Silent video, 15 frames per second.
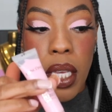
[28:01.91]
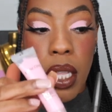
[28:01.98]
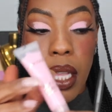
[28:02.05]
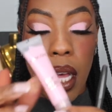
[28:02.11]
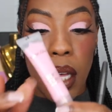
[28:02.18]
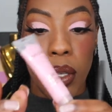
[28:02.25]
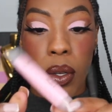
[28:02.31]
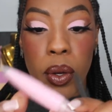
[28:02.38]
the
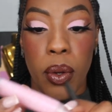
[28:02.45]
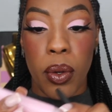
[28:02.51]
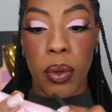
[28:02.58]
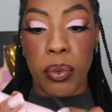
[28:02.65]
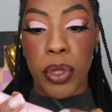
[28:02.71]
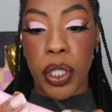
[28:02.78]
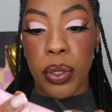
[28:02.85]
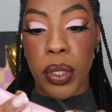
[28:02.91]

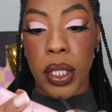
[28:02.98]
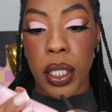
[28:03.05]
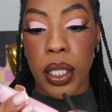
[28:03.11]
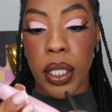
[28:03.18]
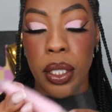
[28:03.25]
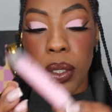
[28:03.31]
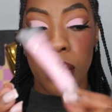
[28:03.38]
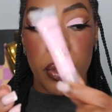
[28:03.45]
Lancome Juicy
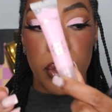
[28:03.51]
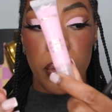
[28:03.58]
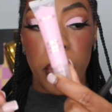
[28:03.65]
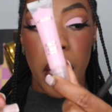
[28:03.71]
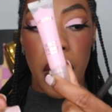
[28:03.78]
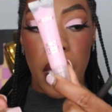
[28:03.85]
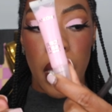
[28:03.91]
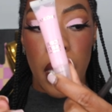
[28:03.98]
Tube
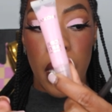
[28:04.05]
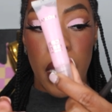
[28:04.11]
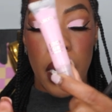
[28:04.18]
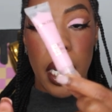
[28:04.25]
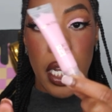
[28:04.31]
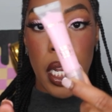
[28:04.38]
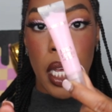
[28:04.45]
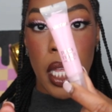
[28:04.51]

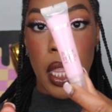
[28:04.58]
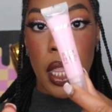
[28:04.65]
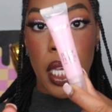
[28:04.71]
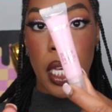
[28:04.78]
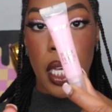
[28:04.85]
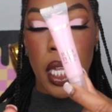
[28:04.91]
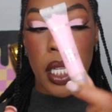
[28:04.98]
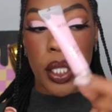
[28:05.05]
in
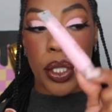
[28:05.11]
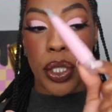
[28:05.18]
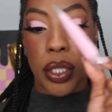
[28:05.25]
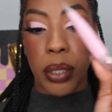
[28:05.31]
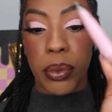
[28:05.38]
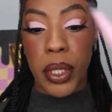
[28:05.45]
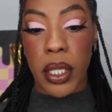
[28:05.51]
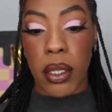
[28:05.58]
the color
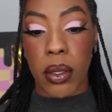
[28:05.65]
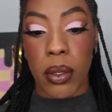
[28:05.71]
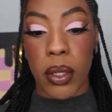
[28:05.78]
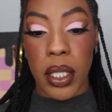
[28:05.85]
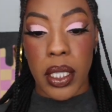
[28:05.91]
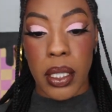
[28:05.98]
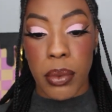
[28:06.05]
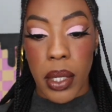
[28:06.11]

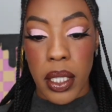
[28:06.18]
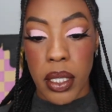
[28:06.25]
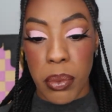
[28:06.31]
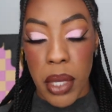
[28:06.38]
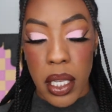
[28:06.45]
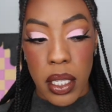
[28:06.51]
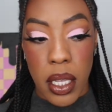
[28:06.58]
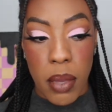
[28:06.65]
Dreamsicle. It smells
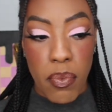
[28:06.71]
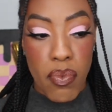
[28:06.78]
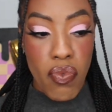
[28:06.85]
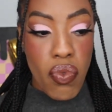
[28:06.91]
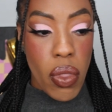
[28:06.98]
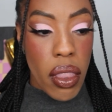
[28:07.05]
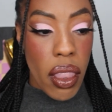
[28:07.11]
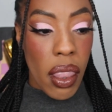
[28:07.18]
amazing.
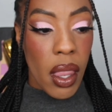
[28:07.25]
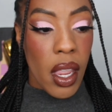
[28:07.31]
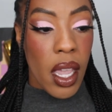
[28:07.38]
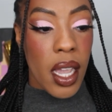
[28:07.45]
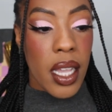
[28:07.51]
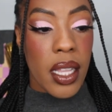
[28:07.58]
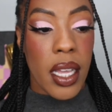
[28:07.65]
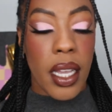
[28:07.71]

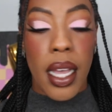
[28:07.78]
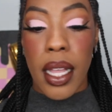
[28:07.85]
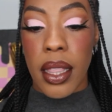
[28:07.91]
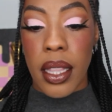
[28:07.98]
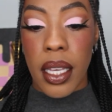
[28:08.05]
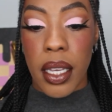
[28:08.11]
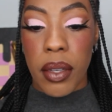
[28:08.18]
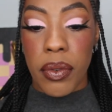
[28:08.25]
Like, I
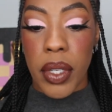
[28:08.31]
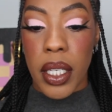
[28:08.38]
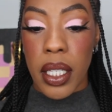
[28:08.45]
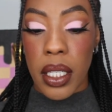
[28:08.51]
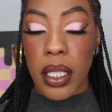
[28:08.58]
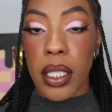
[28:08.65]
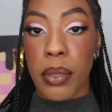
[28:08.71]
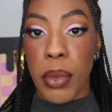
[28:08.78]
love
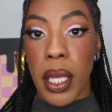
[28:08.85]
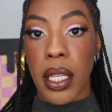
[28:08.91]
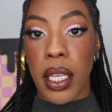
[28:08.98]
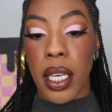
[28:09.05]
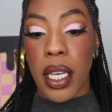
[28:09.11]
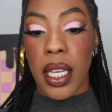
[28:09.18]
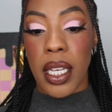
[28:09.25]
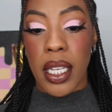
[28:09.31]
good
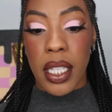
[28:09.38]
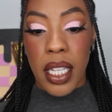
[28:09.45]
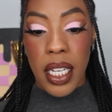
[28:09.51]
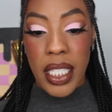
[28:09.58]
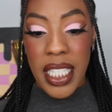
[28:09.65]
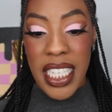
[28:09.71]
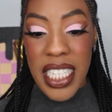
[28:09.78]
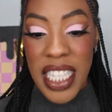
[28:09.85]
smelling
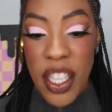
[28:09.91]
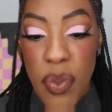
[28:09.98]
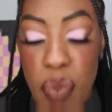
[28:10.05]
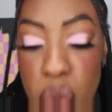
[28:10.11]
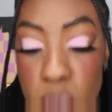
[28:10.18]
glosses.